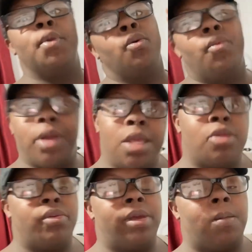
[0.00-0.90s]
my weather
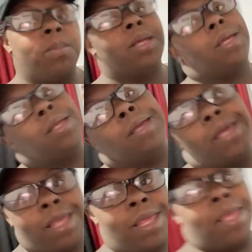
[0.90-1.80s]
to him in the
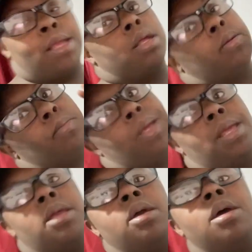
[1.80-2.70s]
Indian and
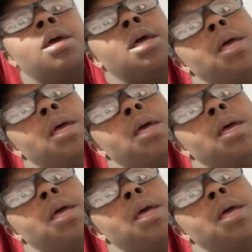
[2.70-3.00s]
America.